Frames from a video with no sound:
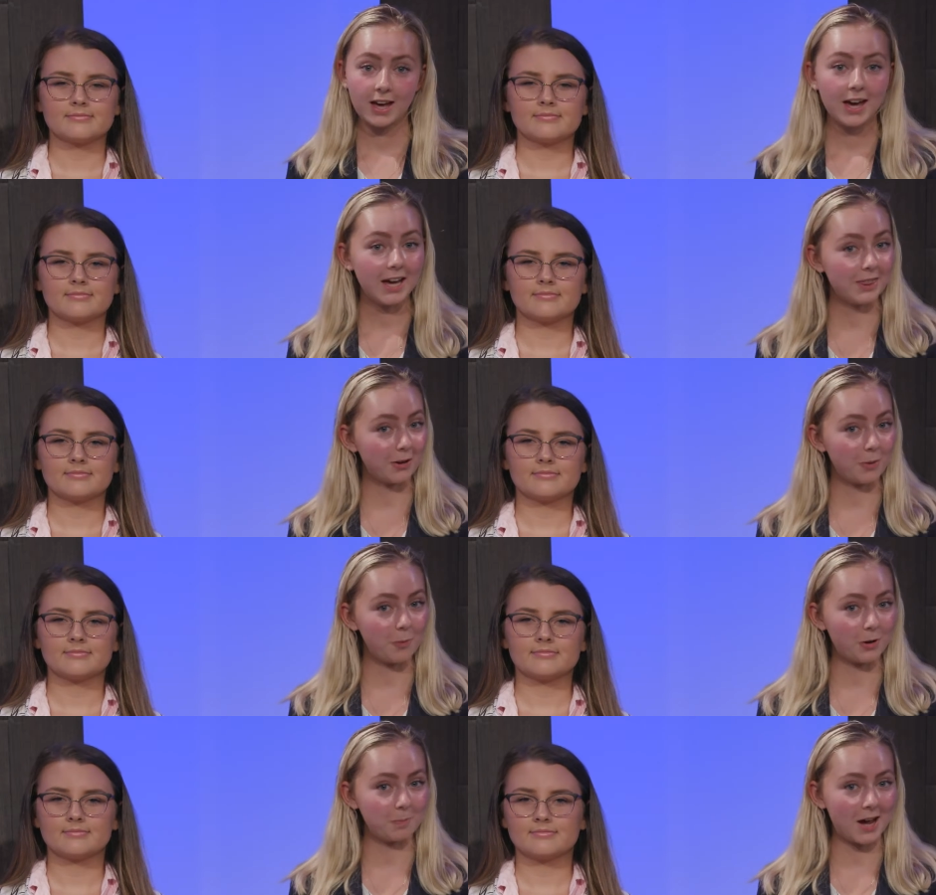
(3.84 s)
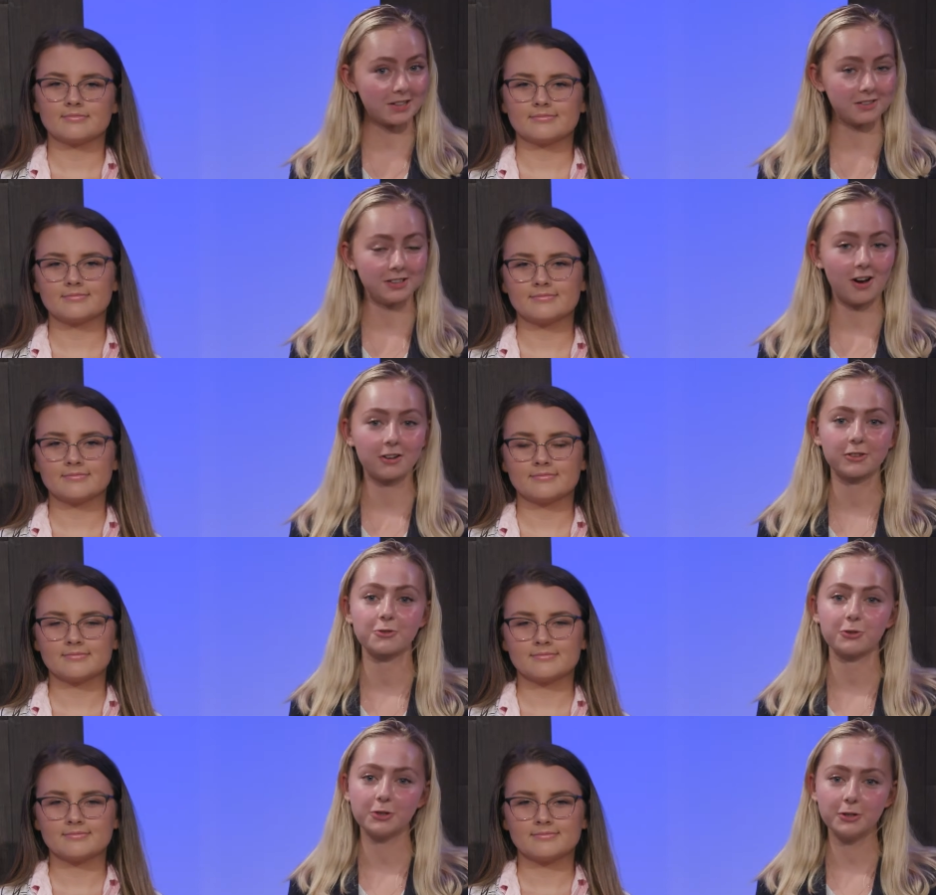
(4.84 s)
Speaker 1: Hey there and welcome back to Seahawks
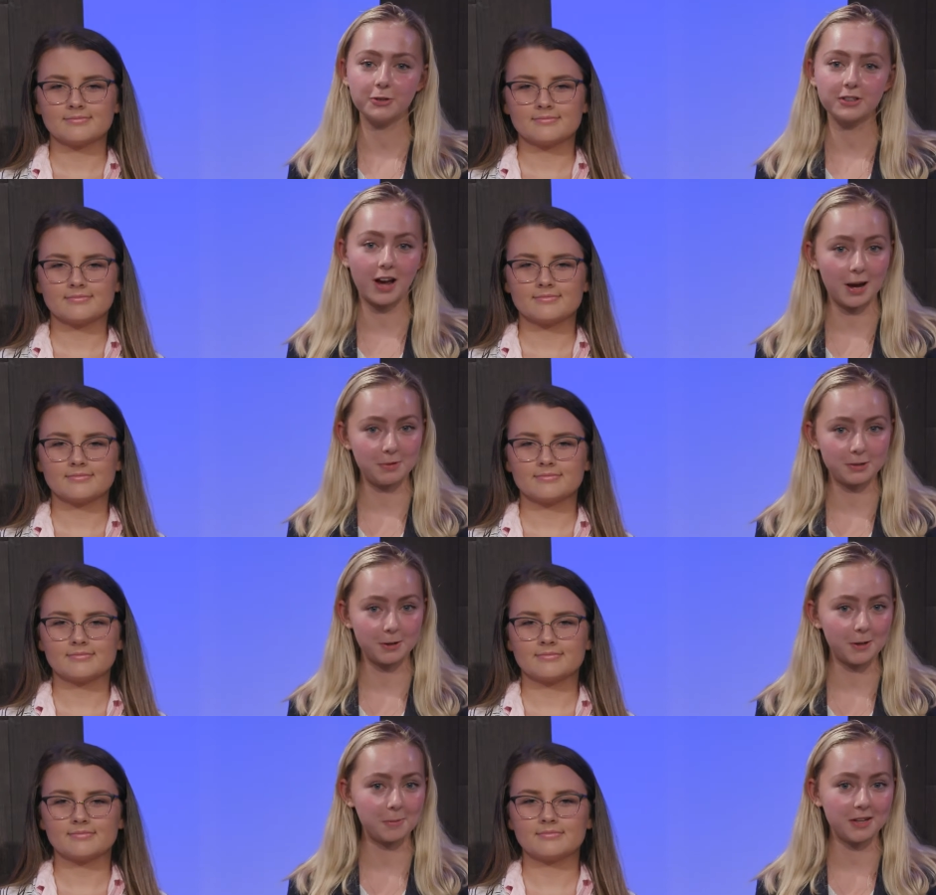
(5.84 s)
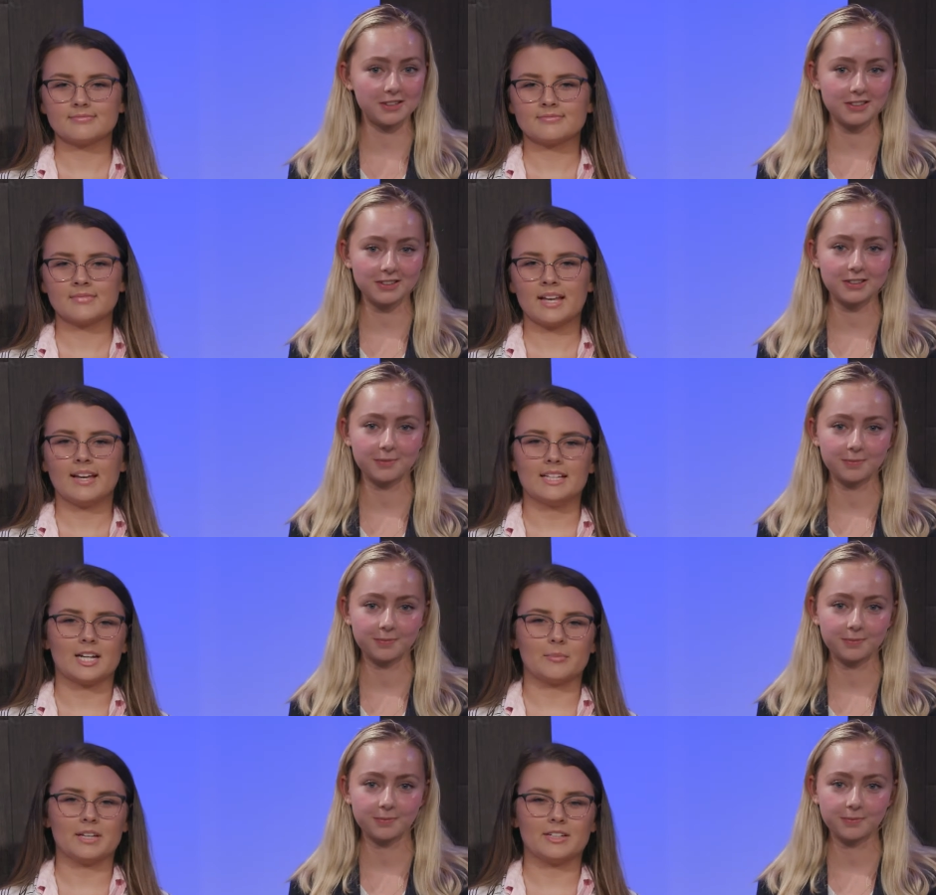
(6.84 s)
Central News. I'm Isabella Pleasance. And I'm
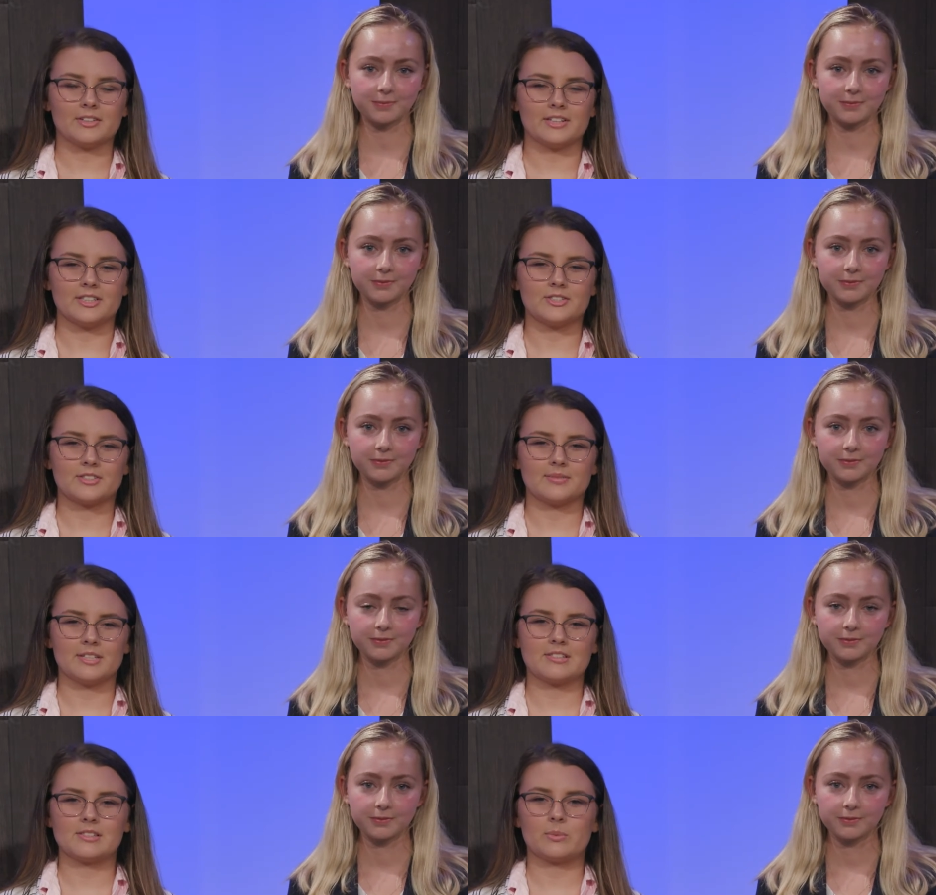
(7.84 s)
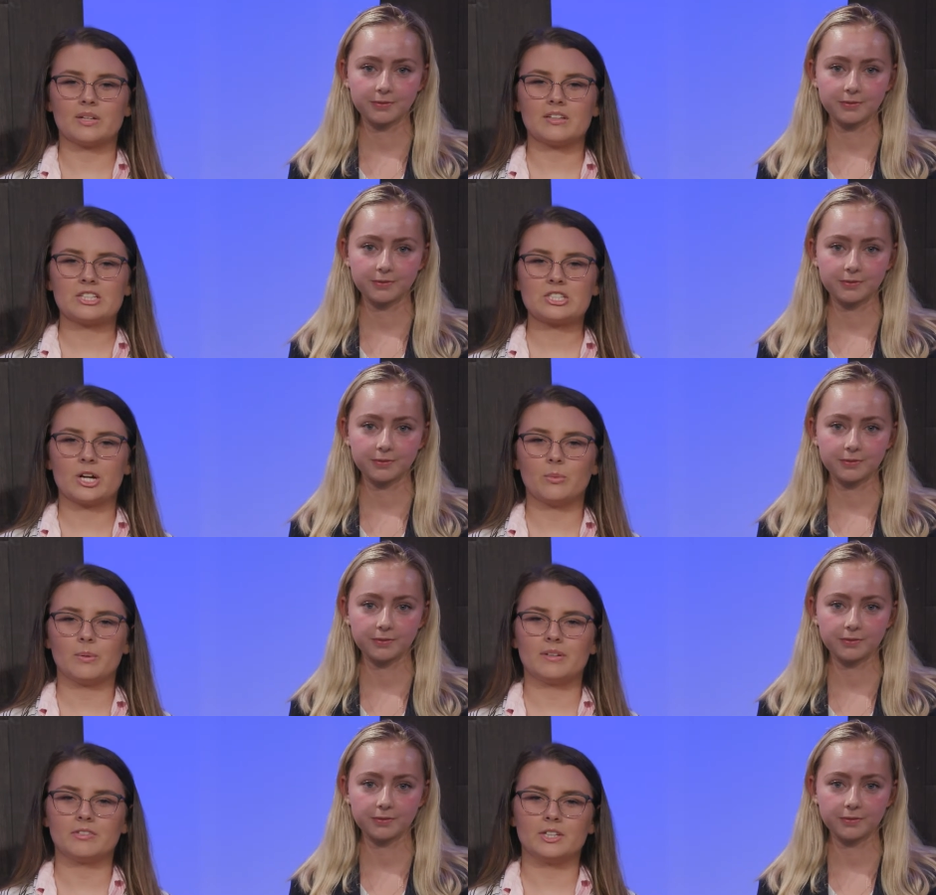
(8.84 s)
Hannah Creech. This is a weekly show where we
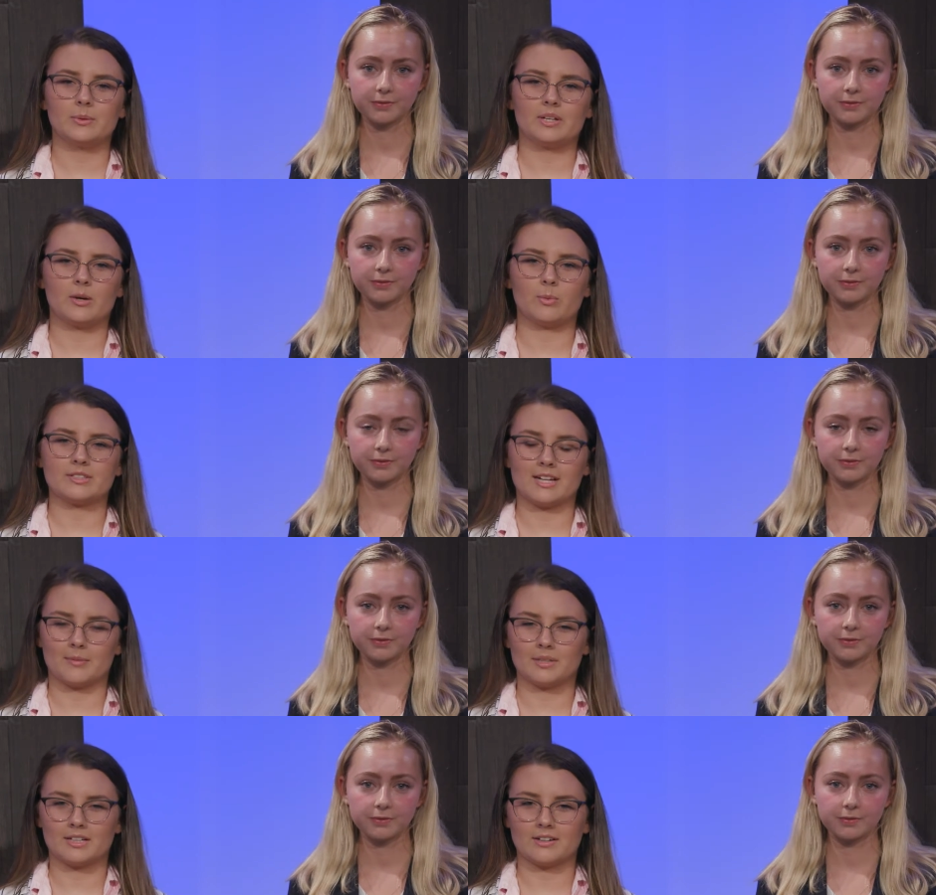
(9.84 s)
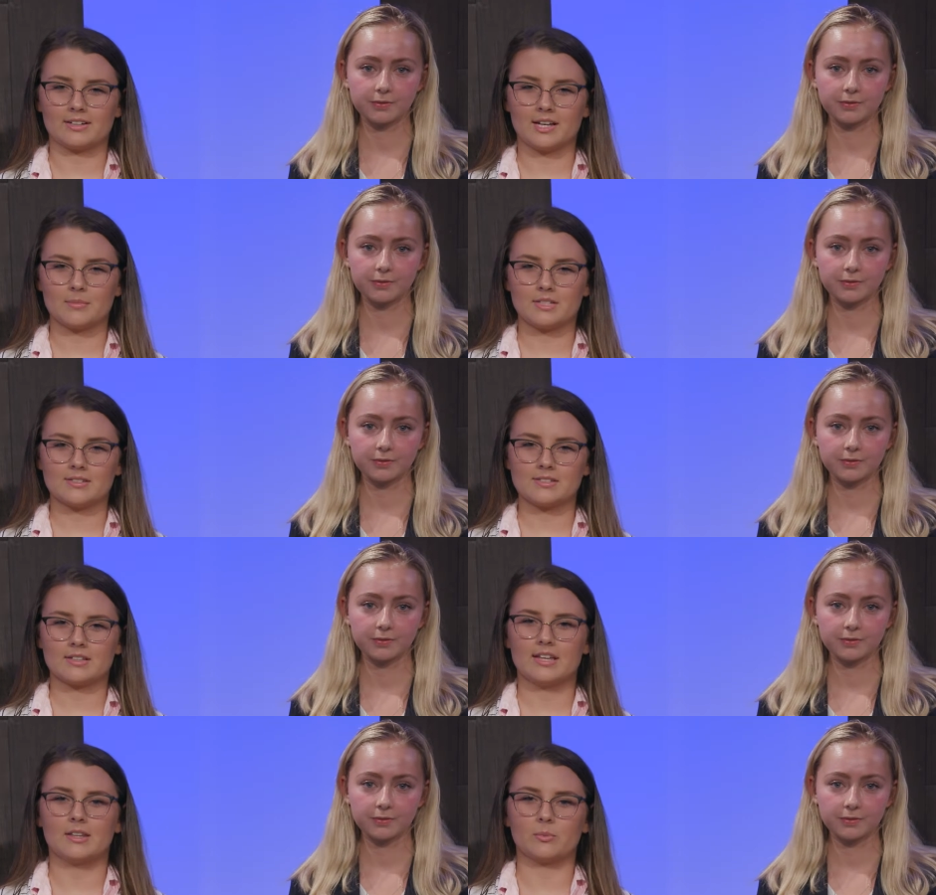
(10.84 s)
fill you in on what's happening on campus
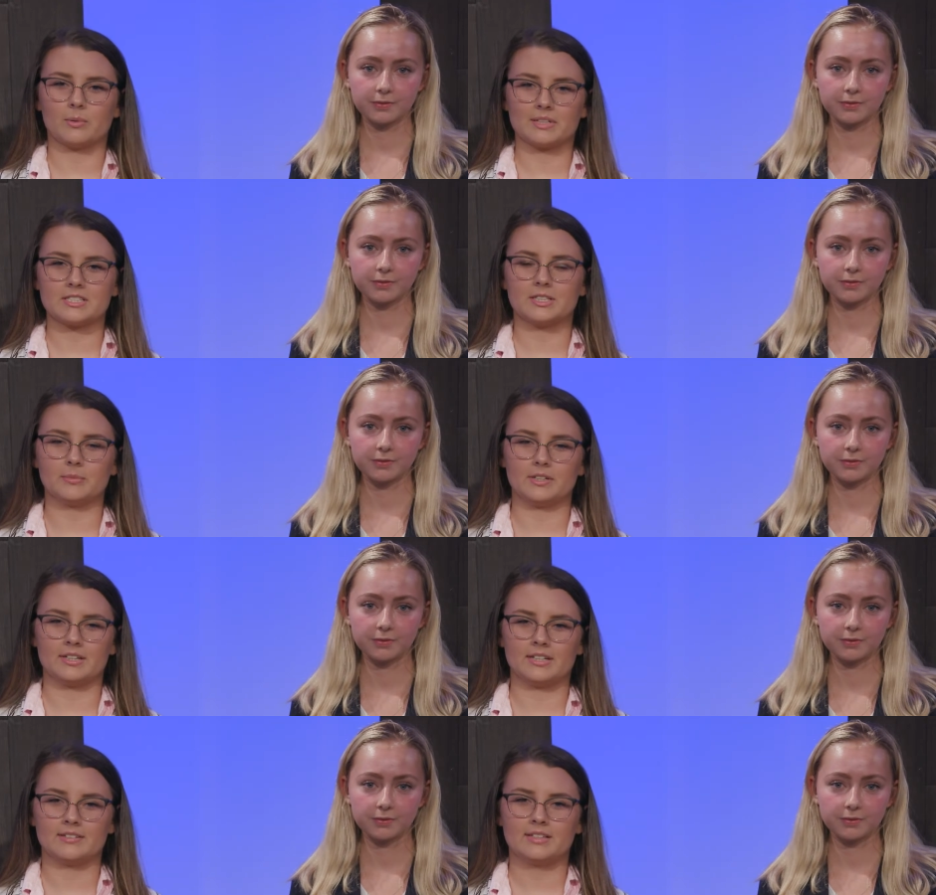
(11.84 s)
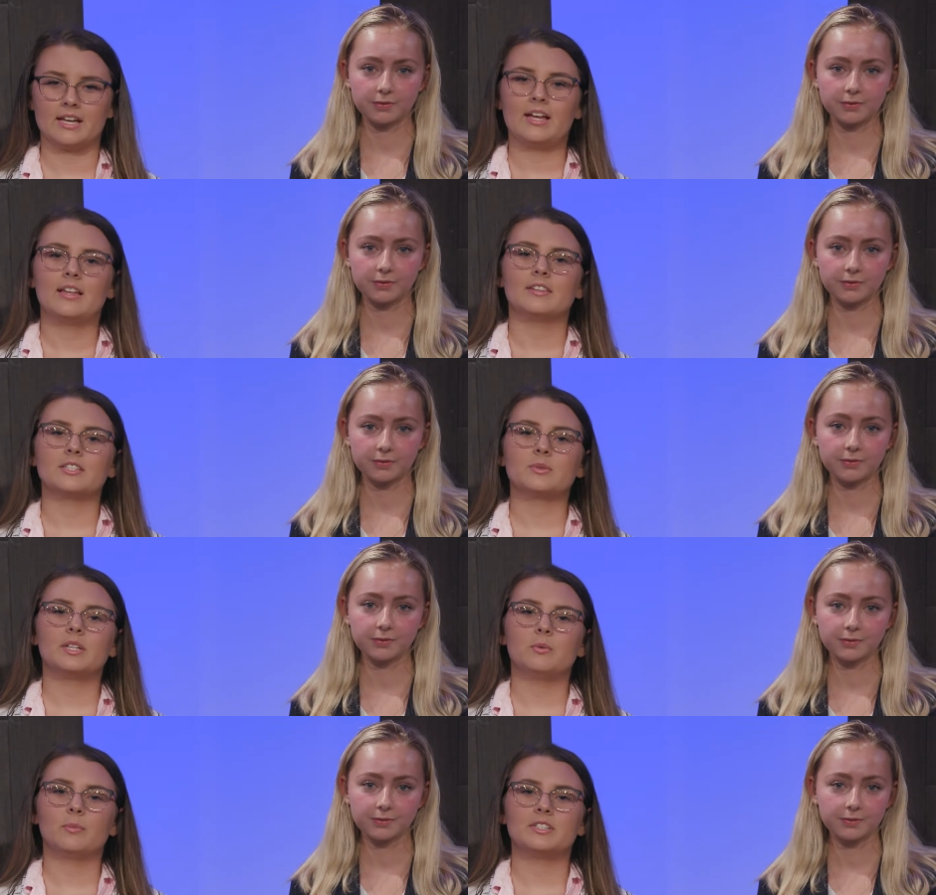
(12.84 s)
in the Wilmington community. This week we'll be